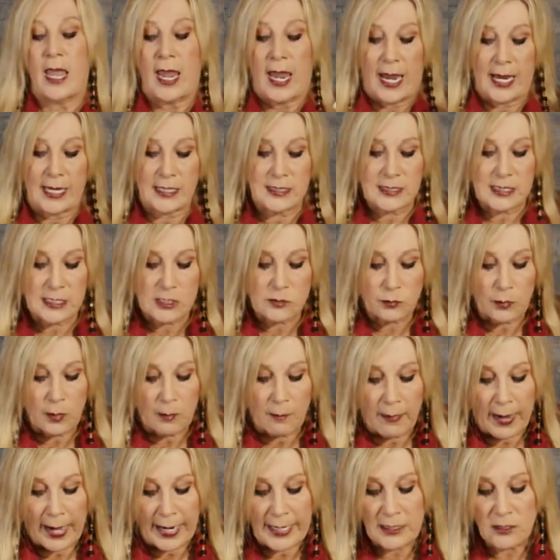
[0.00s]
It's this
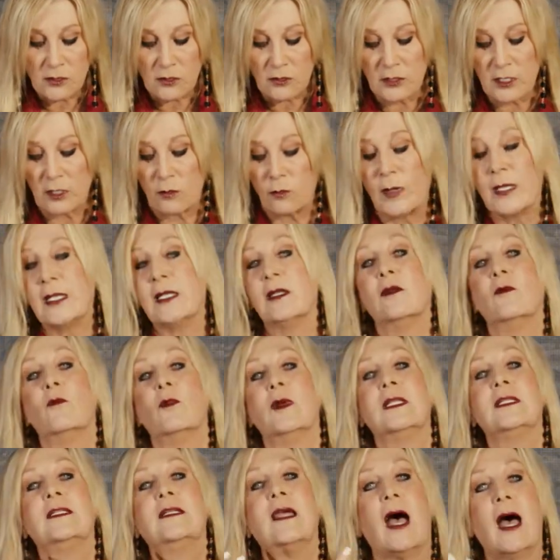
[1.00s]
reminder that
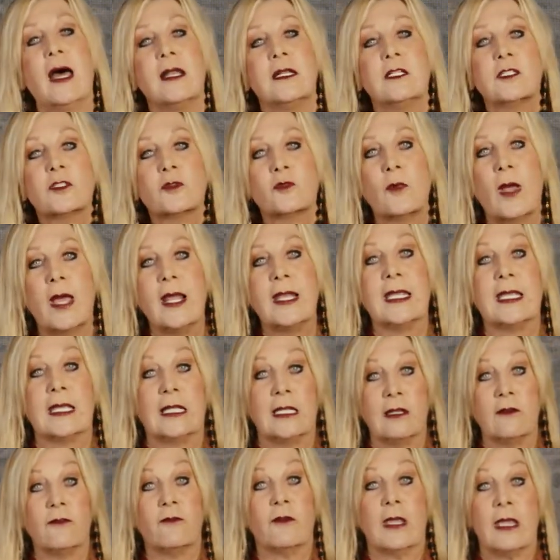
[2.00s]
when God is ready,
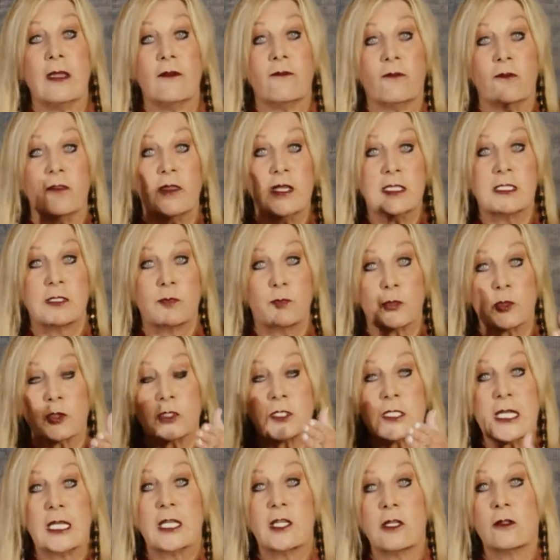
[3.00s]
and if this
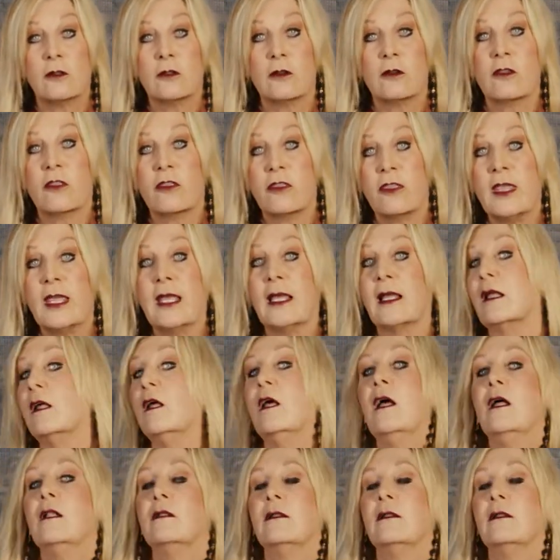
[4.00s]
particular thing,